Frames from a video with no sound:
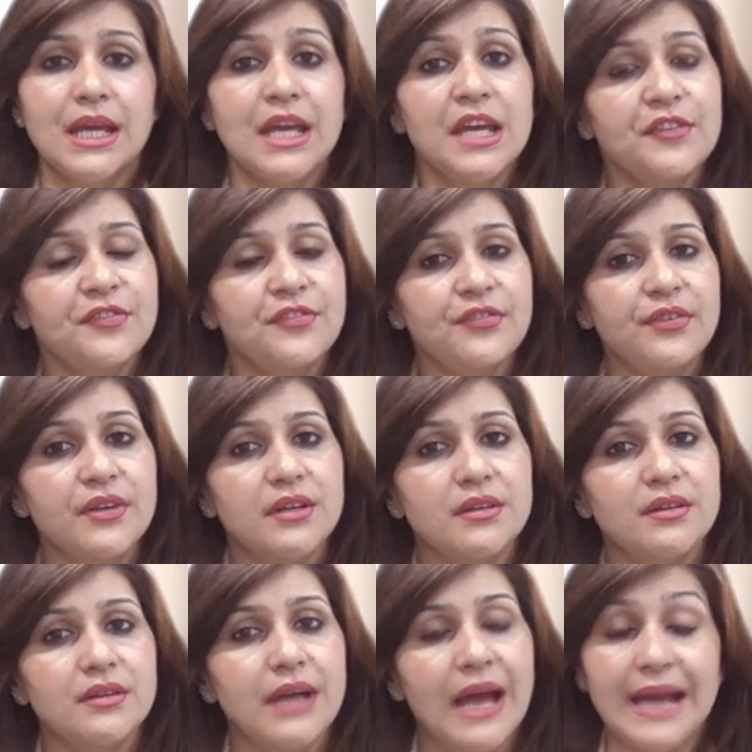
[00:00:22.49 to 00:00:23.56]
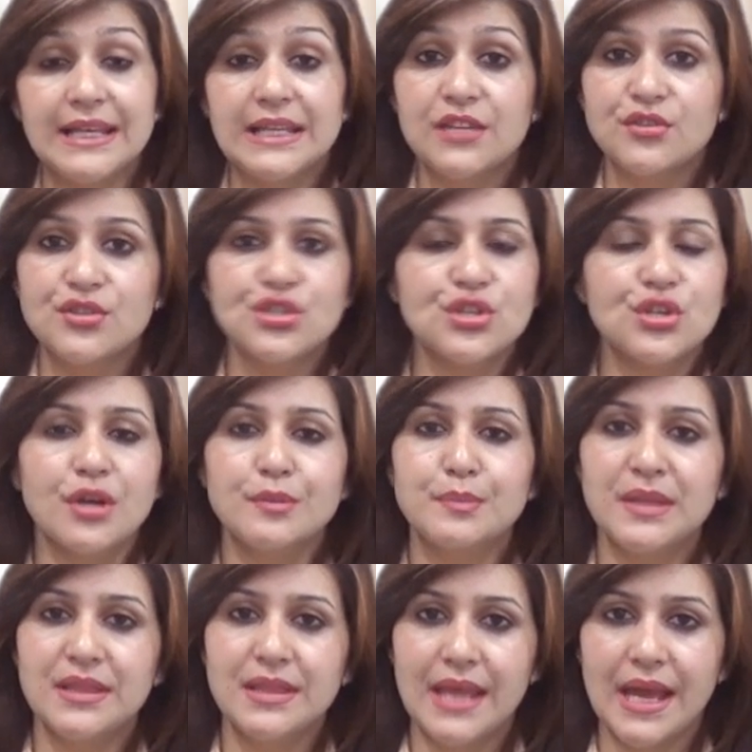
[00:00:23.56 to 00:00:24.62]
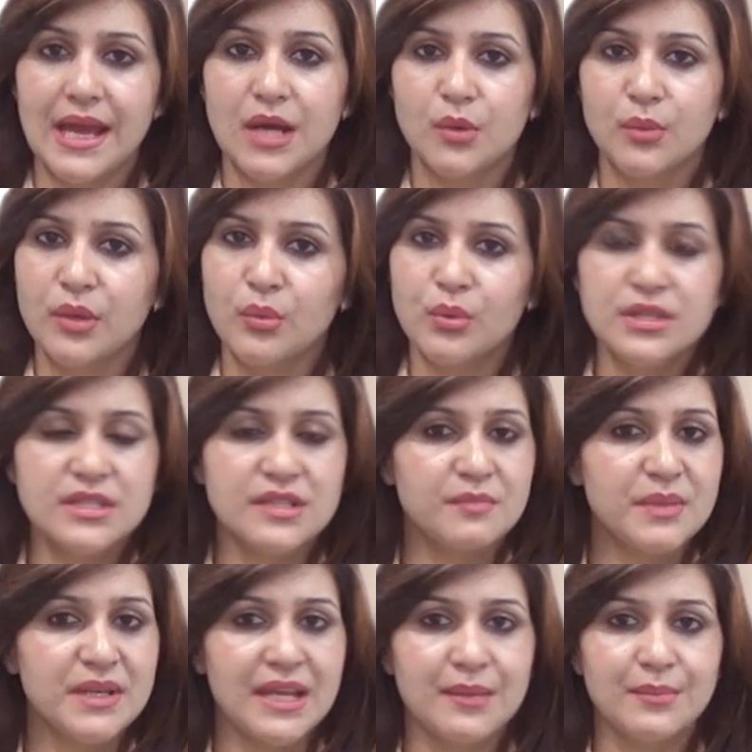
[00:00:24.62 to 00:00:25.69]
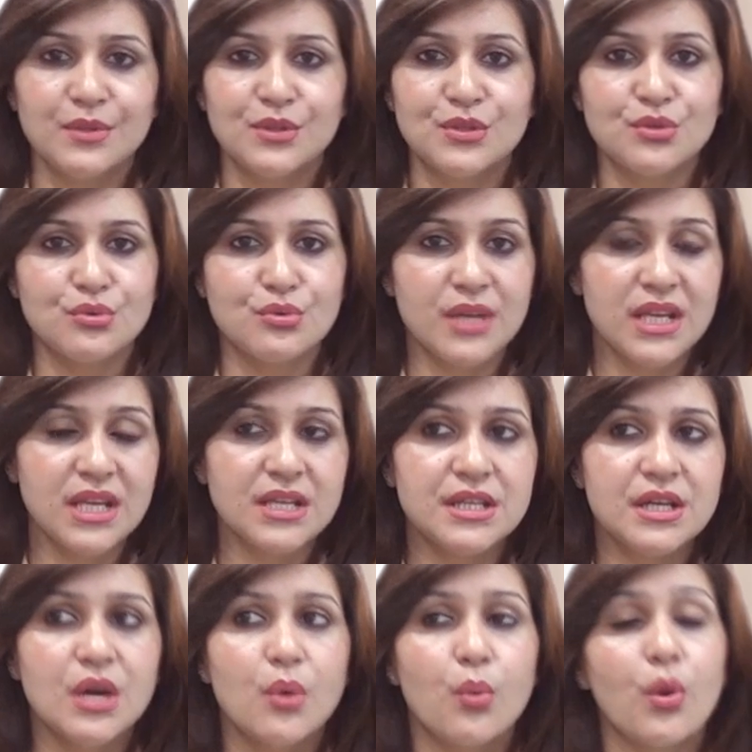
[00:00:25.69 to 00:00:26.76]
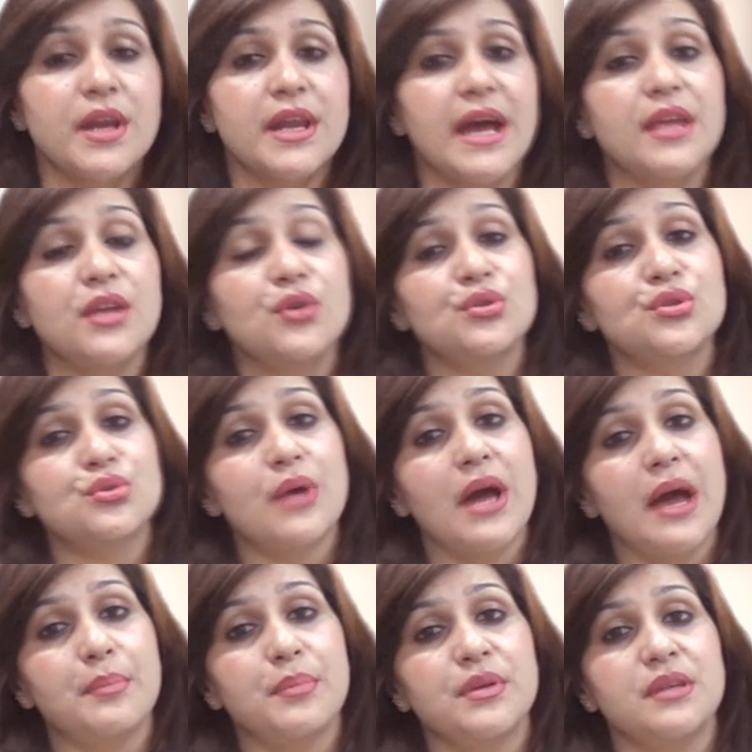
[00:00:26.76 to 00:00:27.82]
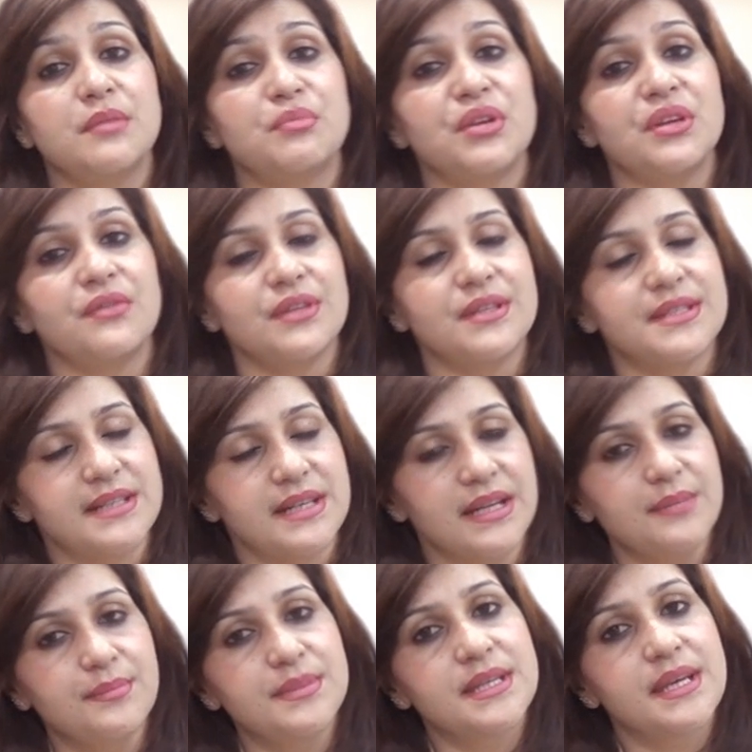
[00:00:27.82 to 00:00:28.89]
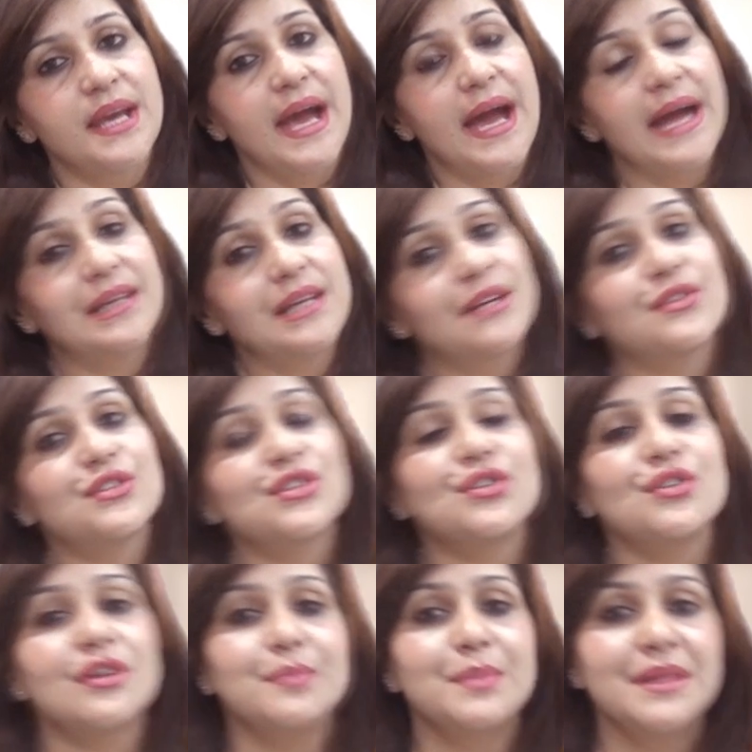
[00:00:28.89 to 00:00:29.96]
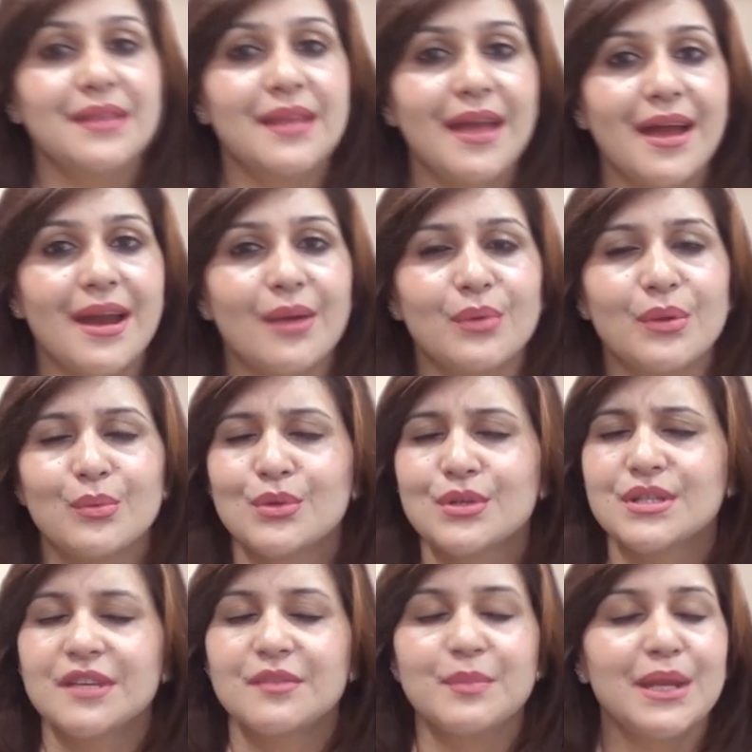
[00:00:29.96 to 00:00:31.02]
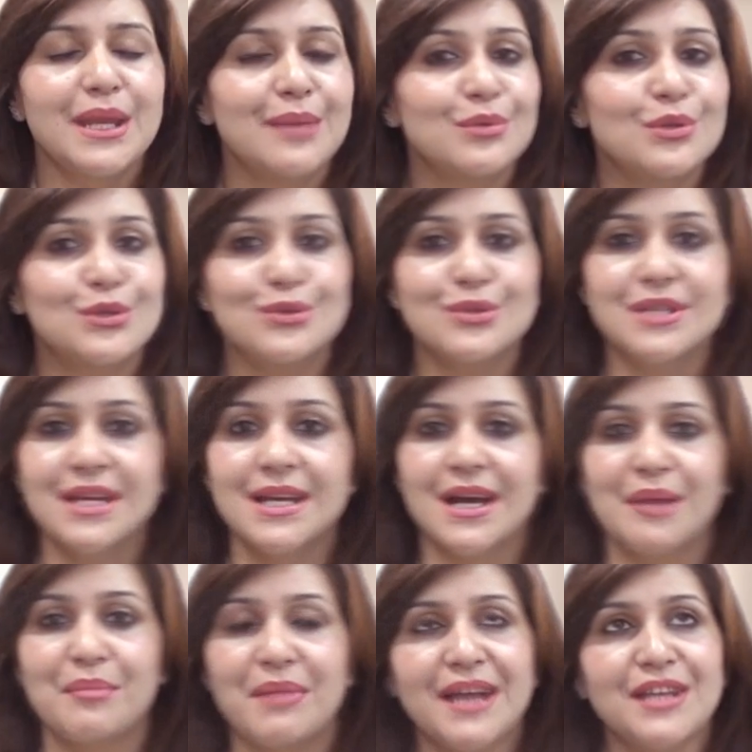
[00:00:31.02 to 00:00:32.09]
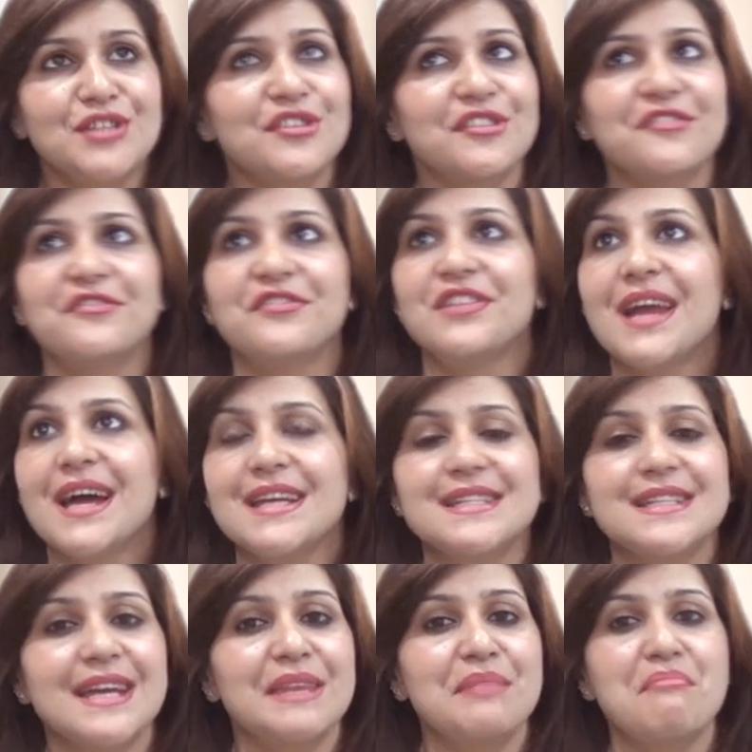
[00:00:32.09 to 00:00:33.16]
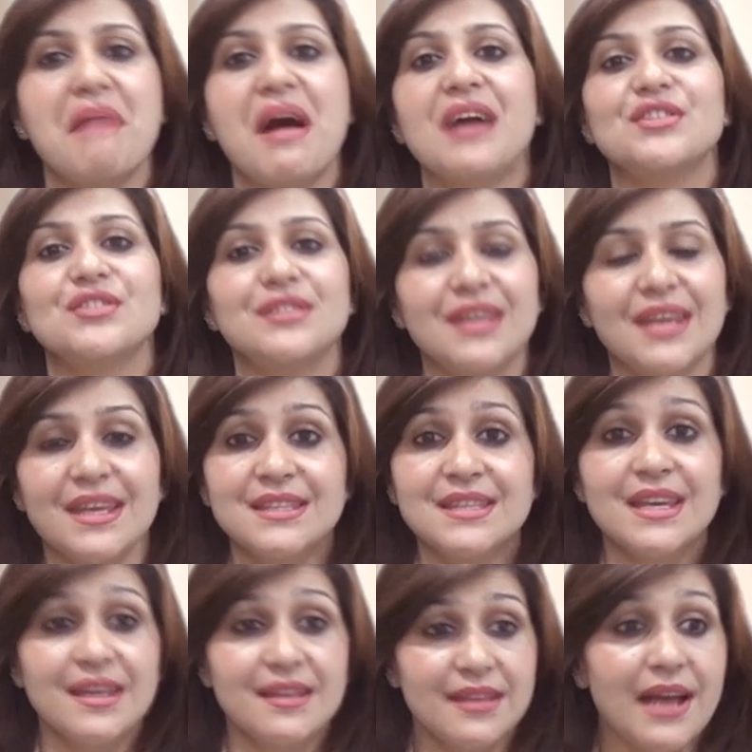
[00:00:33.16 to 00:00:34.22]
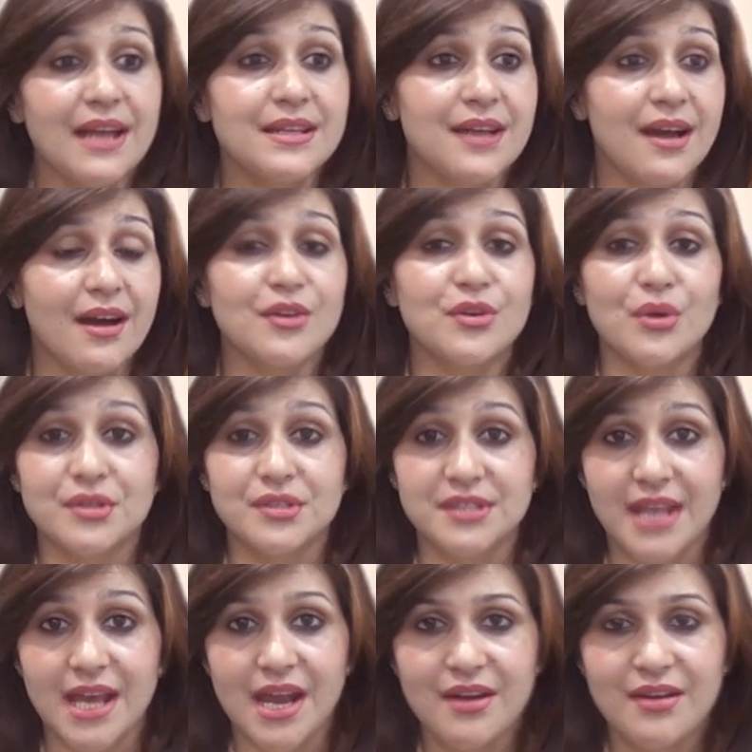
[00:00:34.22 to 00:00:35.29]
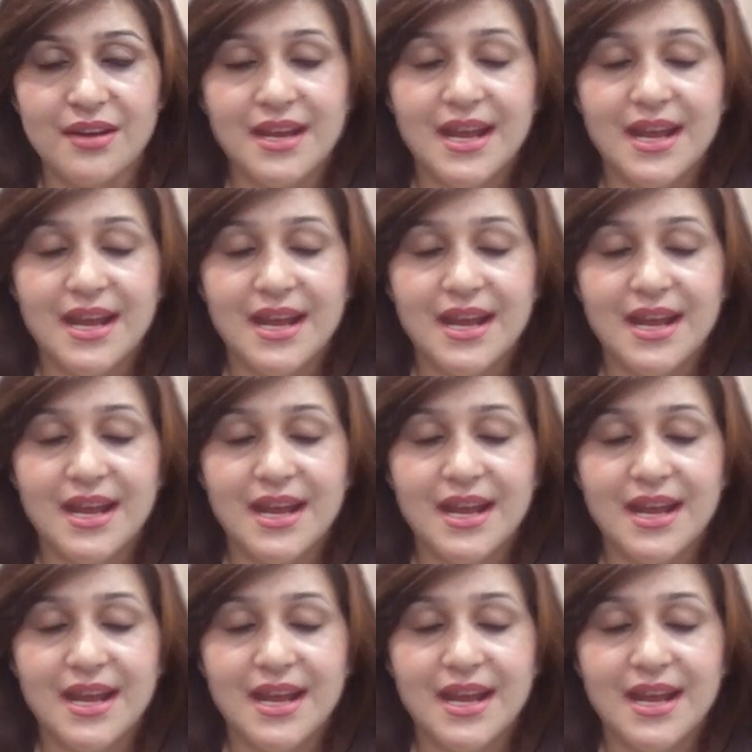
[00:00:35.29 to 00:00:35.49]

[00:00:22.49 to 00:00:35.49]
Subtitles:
If had literature not been there, we wouldn't have been able to read what used to happen in previous times. Had literature not been there, we wouldn't have been able to take our minds on a flight and imagine things that are not there.